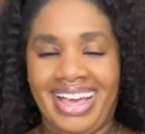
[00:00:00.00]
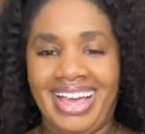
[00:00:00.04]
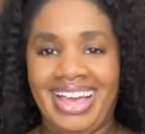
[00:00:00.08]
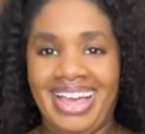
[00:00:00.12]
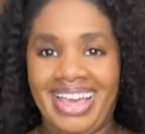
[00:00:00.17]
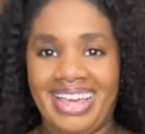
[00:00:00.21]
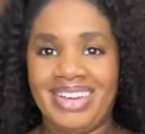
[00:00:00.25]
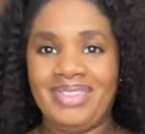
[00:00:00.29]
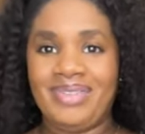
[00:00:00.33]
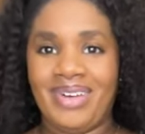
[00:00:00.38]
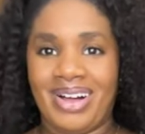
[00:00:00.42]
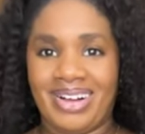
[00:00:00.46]

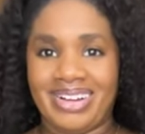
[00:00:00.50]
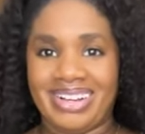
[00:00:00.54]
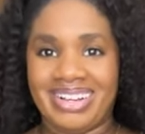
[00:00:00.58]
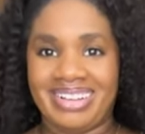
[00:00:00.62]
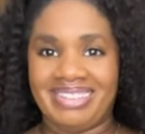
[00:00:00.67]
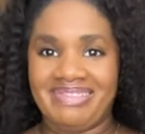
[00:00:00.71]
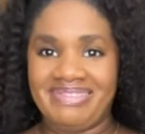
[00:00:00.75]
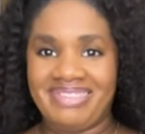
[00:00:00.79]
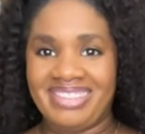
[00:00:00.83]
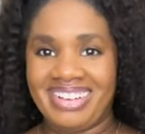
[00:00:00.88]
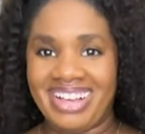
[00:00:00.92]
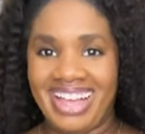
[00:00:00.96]
and
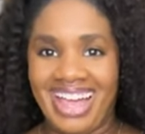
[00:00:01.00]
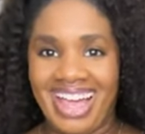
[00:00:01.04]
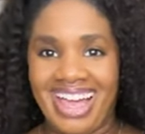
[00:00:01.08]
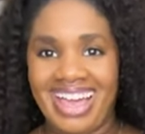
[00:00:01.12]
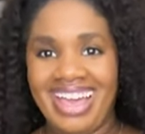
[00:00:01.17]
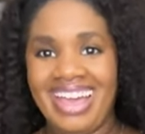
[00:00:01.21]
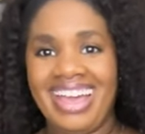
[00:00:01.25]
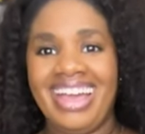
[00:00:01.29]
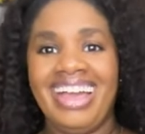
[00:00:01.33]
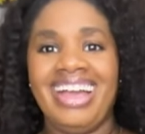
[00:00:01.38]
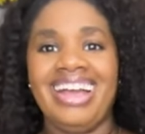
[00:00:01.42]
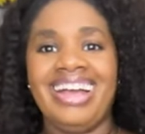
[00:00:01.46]
welcome.
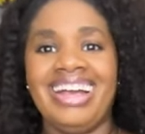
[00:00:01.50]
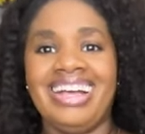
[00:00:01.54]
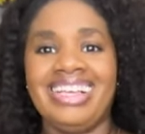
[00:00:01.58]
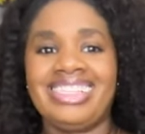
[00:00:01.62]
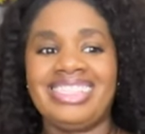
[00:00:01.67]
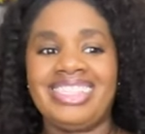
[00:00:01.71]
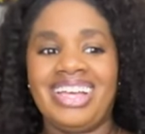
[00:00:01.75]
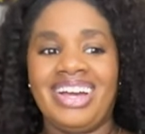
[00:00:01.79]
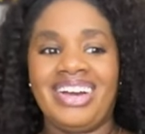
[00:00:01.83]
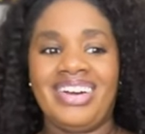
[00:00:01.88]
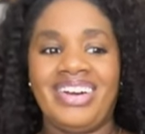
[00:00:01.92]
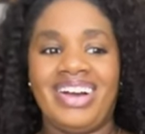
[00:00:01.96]
Okay.
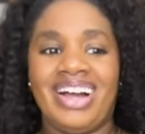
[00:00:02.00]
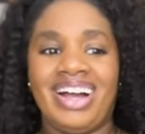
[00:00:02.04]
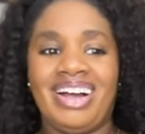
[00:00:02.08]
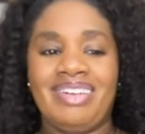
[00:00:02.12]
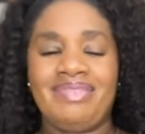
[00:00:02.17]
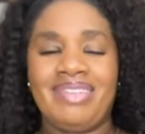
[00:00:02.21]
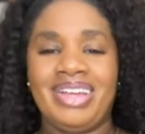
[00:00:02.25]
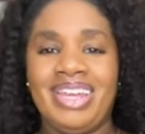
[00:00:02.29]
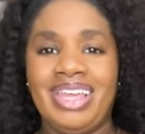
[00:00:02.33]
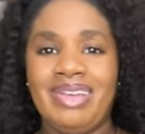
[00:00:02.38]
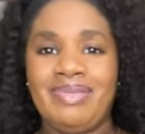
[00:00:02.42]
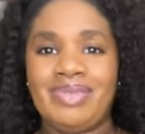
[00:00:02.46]
So,
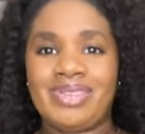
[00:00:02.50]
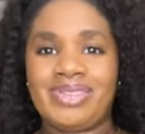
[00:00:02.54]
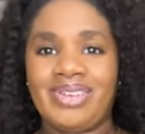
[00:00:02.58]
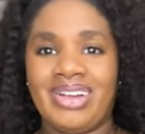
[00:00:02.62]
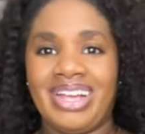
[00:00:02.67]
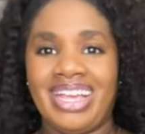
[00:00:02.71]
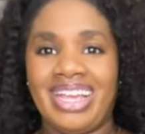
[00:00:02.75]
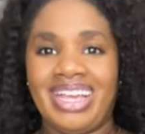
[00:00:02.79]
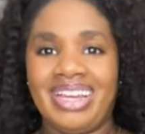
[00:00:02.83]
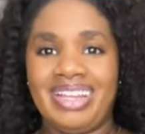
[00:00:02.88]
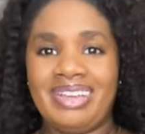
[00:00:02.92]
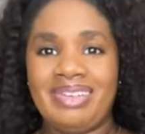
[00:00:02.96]
my name is
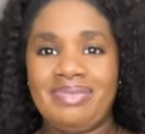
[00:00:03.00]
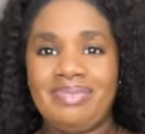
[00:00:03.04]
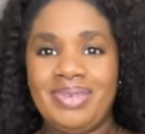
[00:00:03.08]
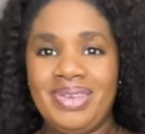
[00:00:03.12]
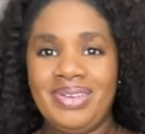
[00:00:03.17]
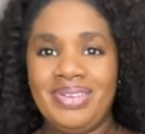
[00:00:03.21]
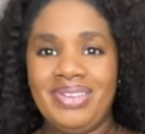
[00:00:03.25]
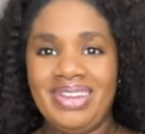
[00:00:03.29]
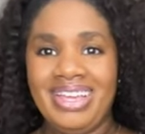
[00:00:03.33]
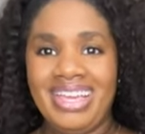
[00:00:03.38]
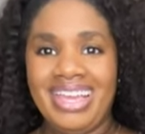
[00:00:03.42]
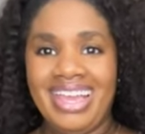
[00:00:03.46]
Organic
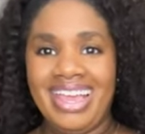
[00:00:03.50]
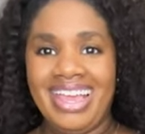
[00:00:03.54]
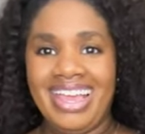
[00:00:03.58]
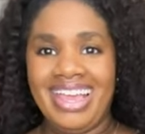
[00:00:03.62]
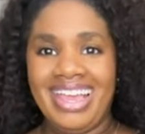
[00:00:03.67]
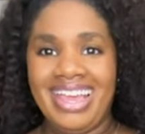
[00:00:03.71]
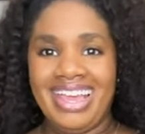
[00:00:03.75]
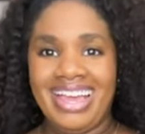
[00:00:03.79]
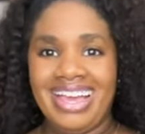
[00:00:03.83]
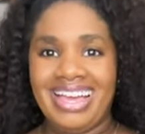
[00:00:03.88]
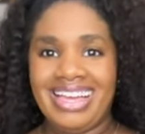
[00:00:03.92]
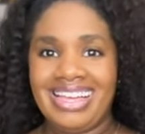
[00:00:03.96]
Beauty,
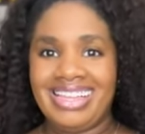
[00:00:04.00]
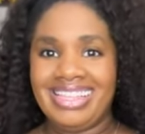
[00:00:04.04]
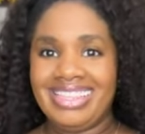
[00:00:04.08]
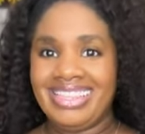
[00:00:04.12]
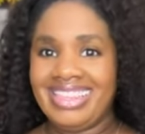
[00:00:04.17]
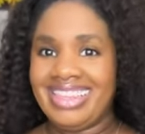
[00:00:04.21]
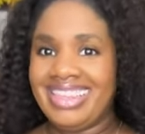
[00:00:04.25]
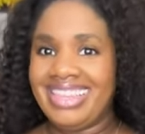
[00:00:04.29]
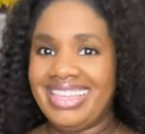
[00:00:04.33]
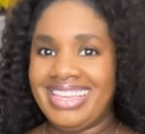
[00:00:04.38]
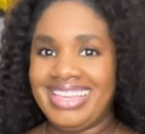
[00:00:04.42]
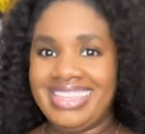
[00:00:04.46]

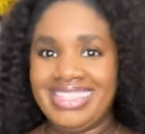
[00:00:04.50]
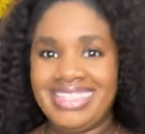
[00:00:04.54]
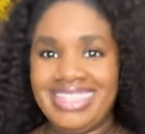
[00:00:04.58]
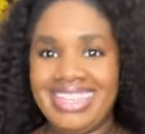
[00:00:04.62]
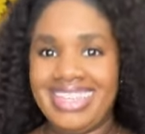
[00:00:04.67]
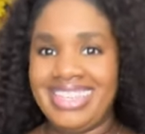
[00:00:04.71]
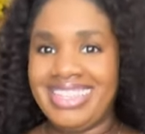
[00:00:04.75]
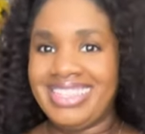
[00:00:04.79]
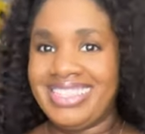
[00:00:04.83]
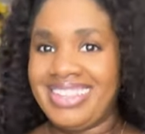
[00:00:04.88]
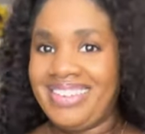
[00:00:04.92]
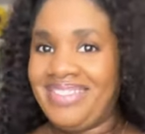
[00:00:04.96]
and this
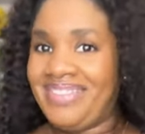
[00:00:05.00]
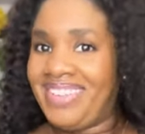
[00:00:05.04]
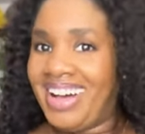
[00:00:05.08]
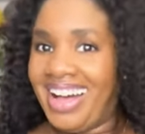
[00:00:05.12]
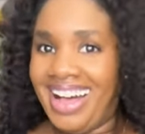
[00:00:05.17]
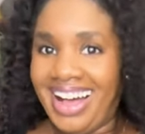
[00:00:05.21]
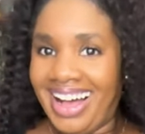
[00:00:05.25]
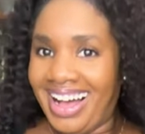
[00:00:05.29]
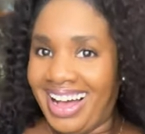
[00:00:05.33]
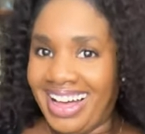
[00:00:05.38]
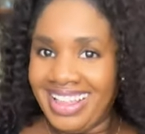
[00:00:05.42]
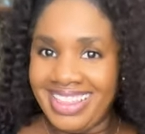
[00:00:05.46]
is the
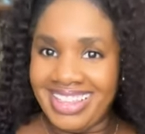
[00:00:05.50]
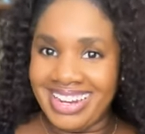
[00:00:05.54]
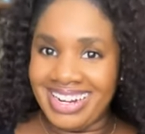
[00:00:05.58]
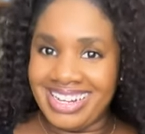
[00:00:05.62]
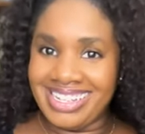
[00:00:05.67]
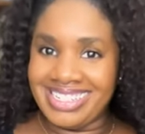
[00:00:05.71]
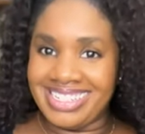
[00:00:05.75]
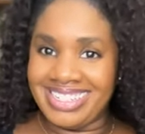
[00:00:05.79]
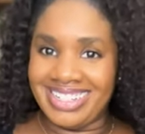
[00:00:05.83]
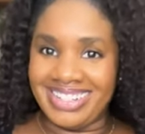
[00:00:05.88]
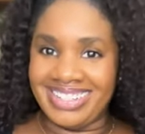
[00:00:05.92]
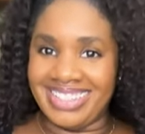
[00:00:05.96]
Faja that I
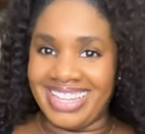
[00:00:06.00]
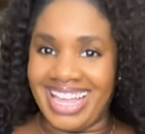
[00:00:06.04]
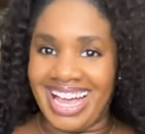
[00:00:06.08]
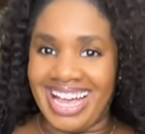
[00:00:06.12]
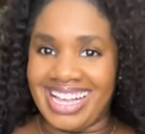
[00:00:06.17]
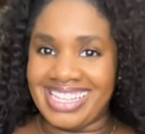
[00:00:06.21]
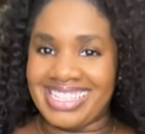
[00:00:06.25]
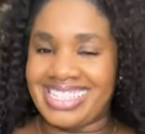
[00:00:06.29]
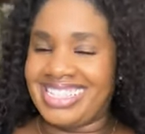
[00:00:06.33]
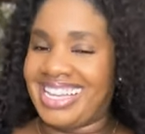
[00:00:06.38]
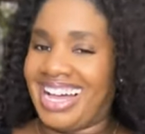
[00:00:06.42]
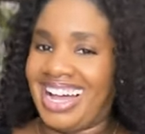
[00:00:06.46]
showed
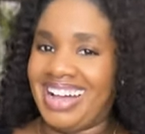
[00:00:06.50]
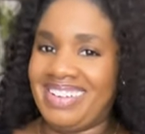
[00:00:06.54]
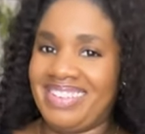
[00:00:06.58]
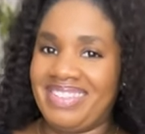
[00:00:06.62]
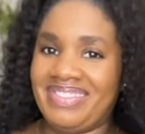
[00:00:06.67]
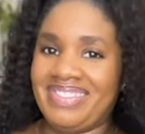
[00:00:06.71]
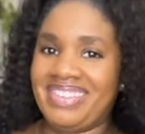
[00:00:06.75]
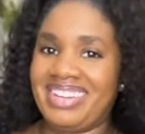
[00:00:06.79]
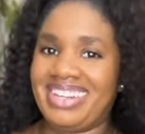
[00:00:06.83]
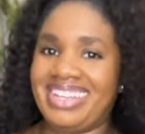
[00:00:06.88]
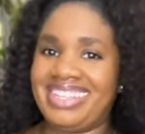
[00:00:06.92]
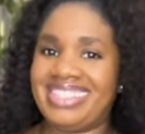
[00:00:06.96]
last time, if
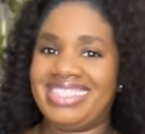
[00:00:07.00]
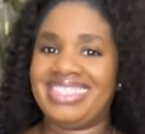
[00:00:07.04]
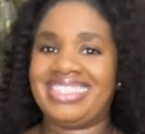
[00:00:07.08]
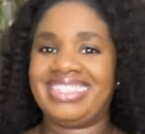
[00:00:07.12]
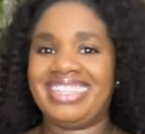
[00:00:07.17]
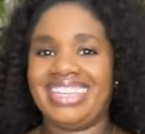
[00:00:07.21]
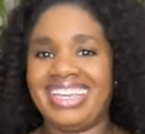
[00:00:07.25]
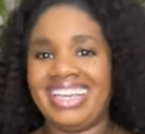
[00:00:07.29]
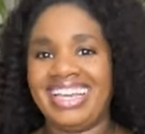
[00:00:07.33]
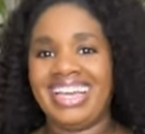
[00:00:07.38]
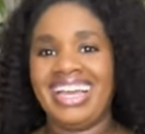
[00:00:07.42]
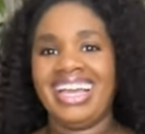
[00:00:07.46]
you didn't
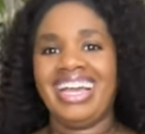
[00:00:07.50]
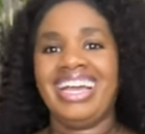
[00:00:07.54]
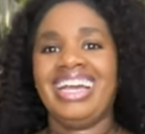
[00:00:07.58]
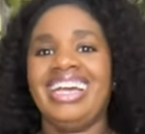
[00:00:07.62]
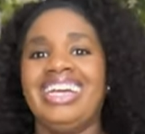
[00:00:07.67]
see.